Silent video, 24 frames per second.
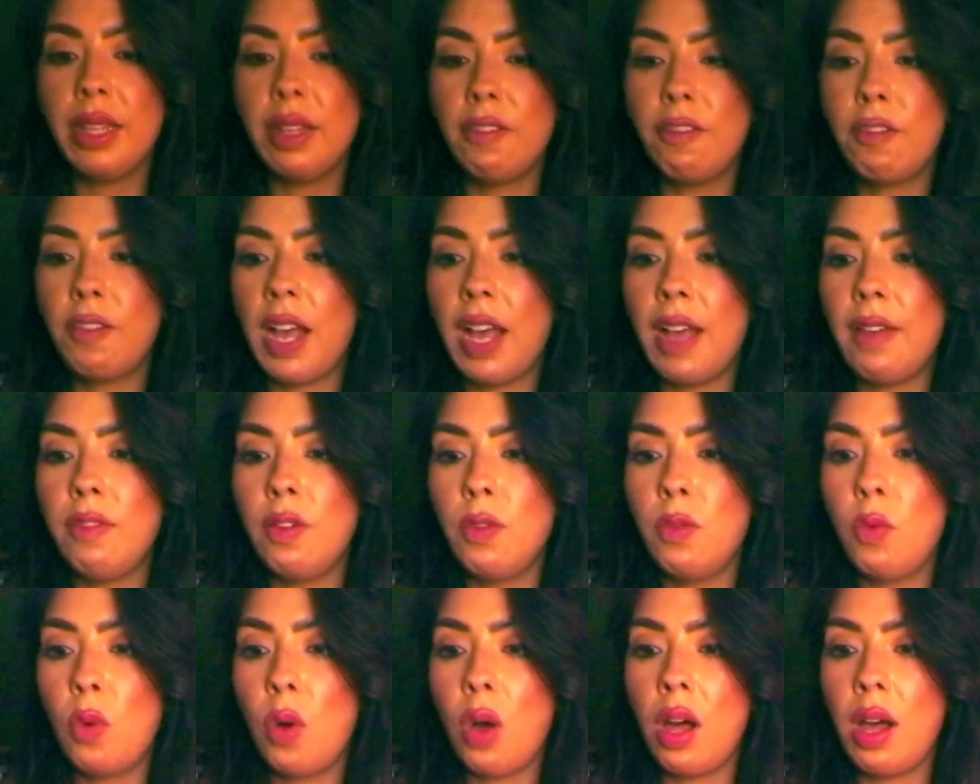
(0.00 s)
the Five of
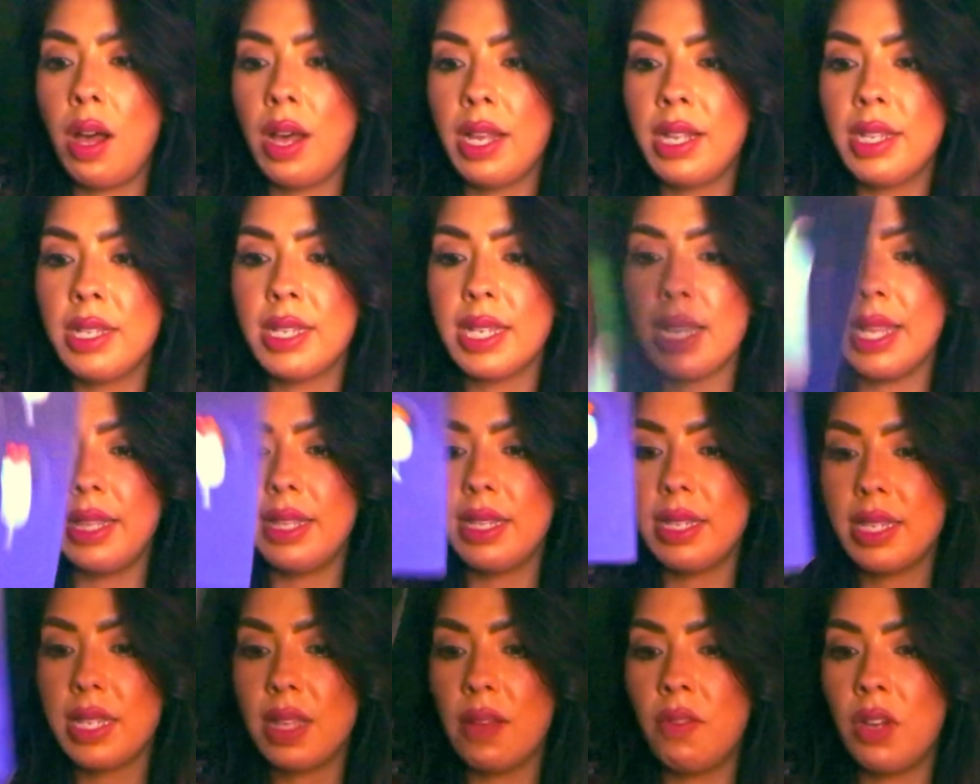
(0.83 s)
Wands and the
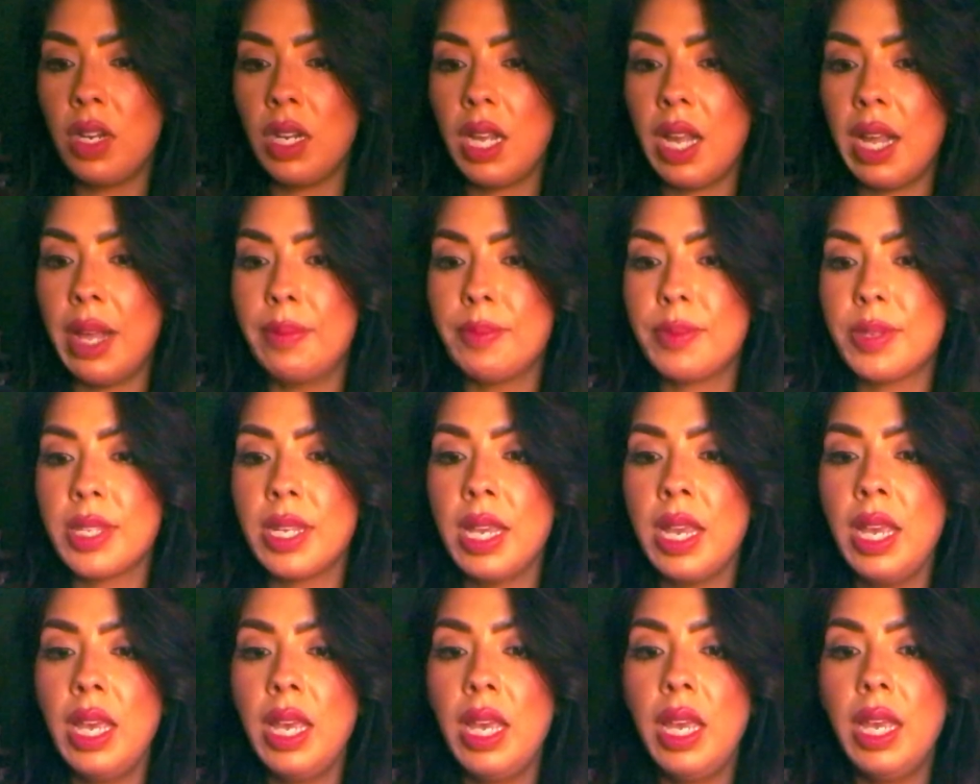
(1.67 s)
Seven of Cups.
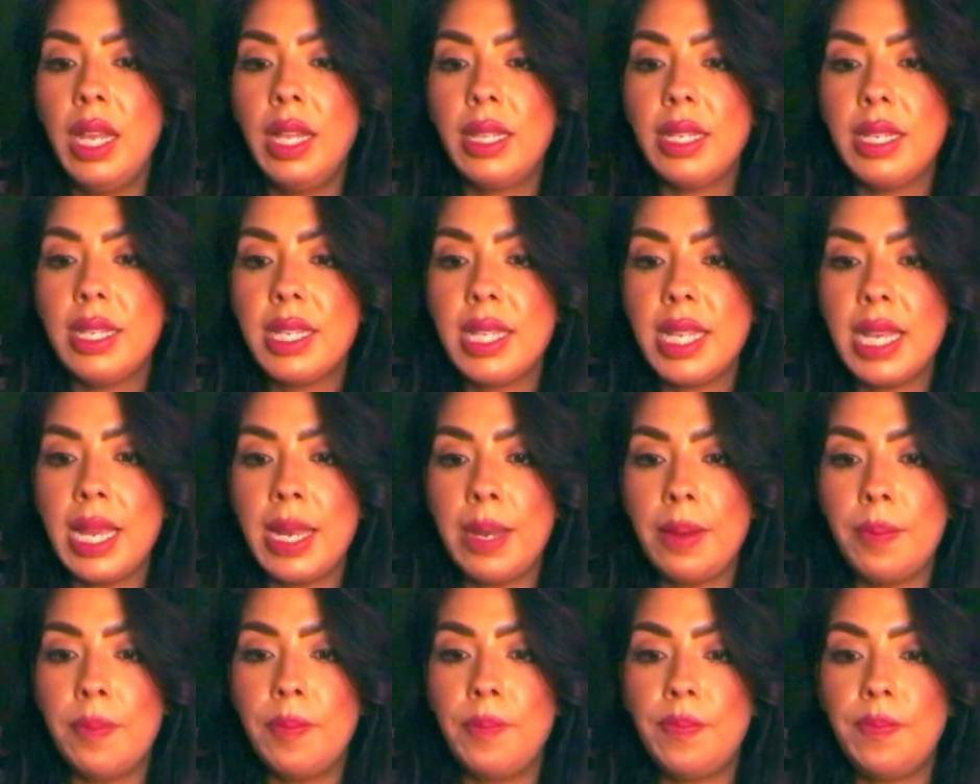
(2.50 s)

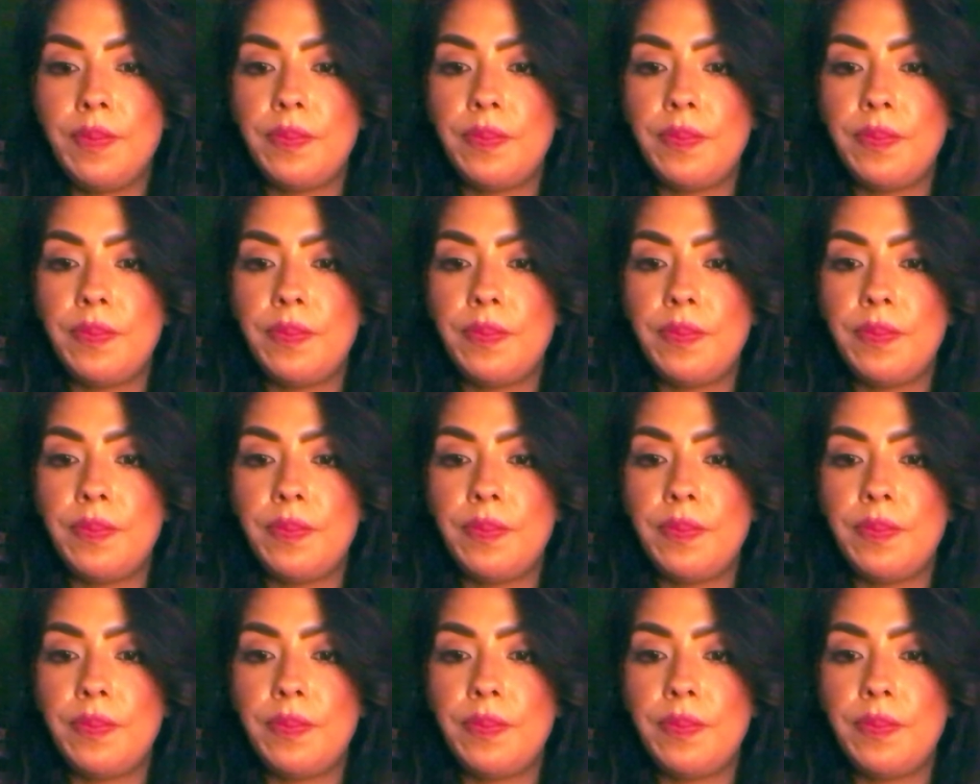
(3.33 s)
Listen,